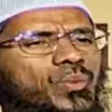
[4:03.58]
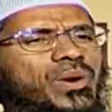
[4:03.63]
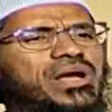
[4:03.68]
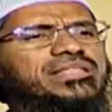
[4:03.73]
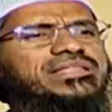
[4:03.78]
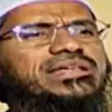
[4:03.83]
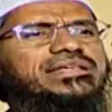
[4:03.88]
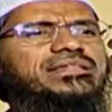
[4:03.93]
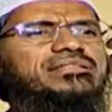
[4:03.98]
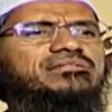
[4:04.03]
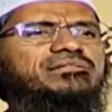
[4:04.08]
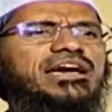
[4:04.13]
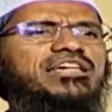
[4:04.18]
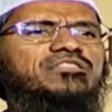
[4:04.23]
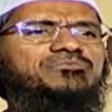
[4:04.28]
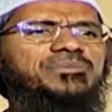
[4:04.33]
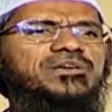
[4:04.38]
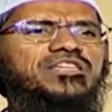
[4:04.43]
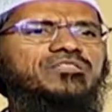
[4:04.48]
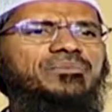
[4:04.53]
When Jesus
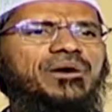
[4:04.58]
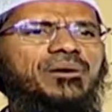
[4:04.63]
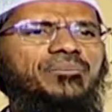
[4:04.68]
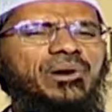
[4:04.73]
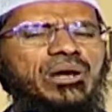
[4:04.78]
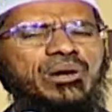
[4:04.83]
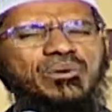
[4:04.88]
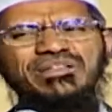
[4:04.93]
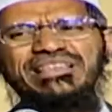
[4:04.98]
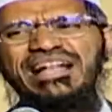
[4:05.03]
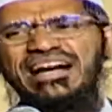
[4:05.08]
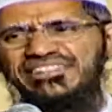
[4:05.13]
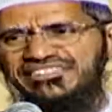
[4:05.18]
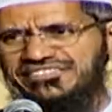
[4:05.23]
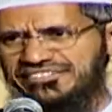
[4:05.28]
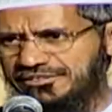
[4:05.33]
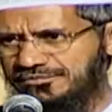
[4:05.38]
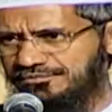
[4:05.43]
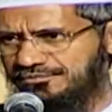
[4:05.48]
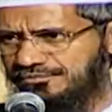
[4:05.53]
Christ, peace be upon him, was
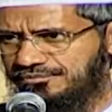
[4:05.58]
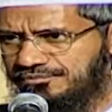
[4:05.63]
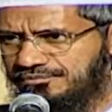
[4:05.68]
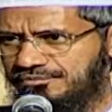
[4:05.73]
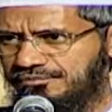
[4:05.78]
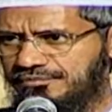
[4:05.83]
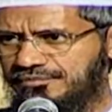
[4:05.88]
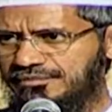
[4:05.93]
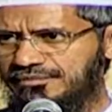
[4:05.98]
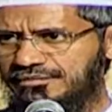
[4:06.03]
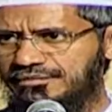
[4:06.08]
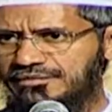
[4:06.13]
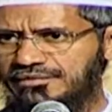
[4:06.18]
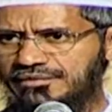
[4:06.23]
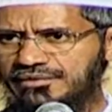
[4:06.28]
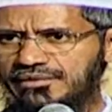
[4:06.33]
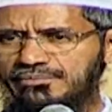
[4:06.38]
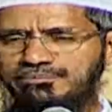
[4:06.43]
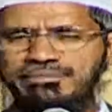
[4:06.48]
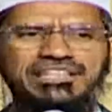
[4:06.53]
asked
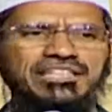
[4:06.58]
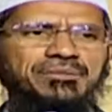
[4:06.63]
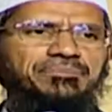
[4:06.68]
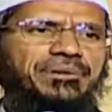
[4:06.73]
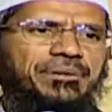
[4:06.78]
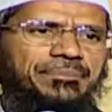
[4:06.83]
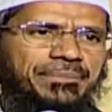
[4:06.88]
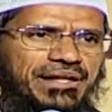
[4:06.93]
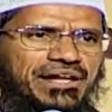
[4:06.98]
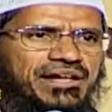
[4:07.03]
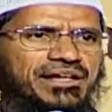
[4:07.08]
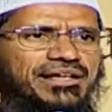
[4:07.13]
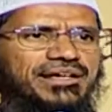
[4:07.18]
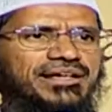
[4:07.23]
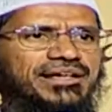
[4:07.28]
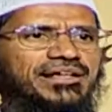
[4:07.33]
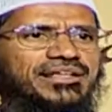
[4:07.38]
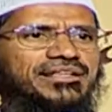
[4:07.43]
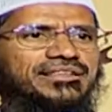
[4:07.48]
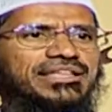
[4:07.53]
by the people
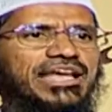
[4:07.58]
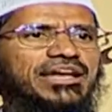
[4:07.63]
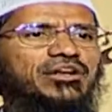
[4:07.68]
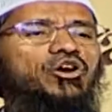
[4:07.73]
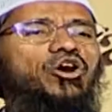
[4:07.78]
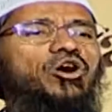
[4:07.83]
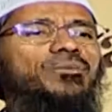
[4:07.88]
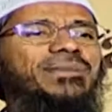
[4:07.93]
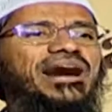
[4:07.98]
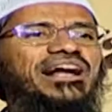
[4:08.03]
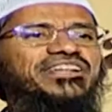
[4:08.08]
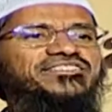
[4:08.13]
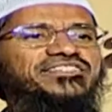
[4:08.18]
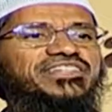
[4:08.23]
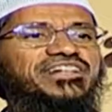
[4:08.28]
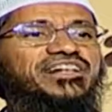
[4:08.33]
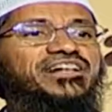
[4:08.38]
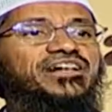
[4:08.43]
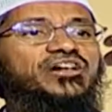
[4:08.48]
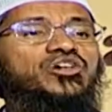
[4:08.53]
that, oh
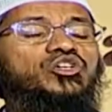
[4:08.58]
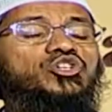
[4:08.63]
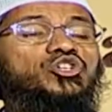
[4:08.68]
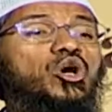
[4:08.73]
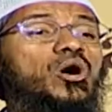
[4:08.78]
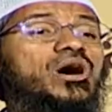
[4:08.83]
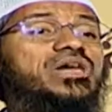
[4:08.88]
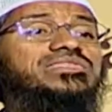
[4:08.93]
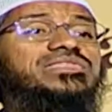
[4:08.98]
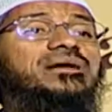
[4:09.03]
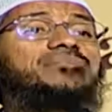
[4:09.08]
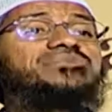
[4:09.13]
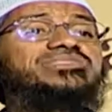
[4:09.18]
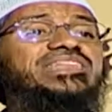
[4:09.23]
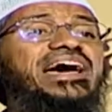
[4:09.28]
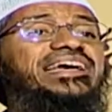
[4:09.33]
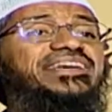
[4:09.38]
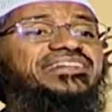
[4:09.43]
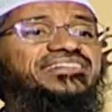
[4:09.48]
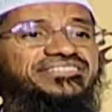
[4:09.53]
master, show us some
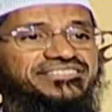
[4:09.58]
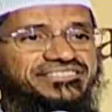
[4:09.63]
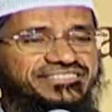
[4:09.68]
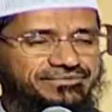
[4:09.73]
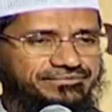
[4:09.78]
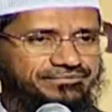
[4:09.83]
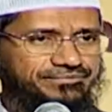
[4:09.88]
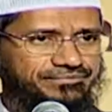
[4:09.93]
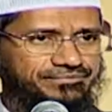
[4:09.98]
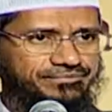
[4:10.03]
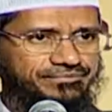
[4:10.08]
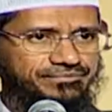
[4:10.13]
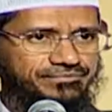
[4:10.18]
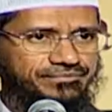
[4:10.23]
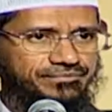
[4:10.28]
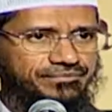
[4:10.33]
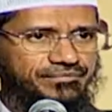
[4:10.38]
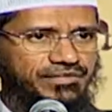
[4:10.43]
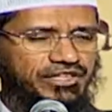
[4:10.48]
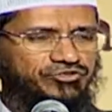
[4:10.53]
signs.
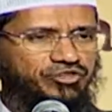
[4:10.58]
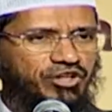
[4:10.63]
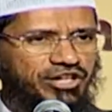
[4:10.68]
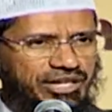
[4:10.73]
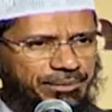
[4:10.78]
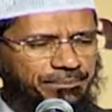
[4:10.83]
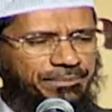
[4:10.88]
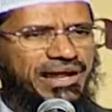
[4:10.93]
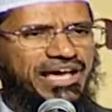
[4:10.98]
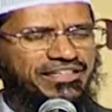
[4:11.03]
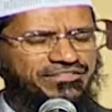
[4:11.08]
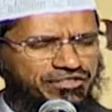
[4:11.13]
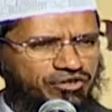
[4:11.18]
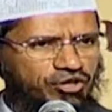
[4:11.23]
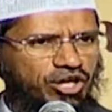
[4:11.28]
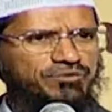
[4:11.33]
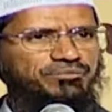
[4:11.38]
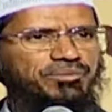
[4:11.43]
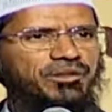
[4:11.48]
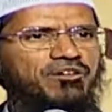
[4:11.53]
So he replies in the
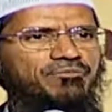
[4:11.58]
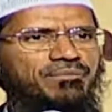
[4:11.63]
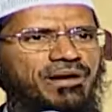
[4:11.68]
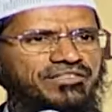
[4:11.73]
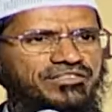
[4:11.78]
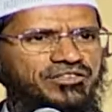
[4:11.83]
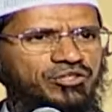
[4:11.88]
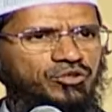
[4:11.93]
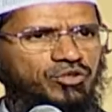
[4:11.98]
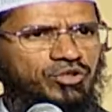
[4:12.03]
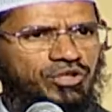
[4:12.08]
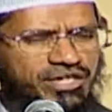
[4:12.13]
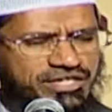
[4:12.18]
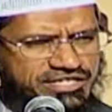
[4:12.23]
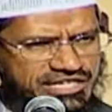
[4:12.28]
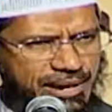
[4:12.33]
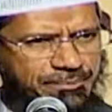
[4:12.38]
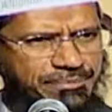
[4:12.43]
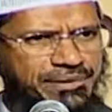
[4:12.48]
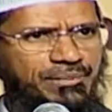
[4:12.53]
Gospel of Matthew,
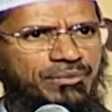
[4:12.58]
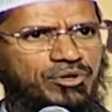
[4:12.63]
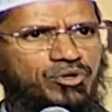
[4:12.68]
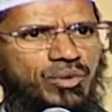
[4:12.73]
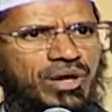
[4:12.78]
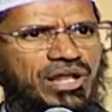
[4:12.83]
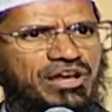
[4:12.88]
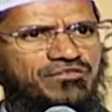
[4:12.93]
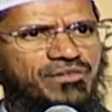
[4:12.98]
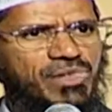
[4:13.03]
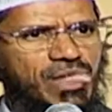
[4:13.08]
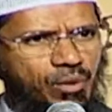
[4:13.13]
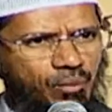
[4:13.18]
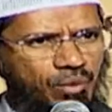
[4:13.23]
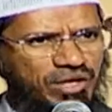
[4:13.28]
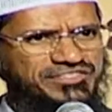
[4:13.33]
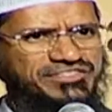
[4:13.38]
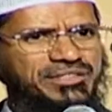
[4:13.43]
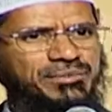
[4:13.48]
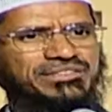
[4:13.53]
chapter number 12,
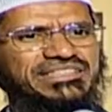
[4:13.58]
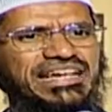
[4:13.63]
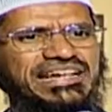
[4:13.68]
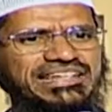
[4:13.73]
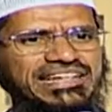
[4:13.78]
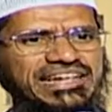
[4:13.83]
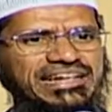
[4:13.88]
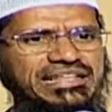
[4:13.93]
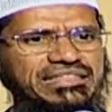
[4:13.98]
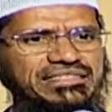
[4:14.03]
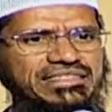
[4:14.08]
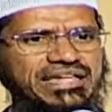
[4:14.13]
verse number 38, he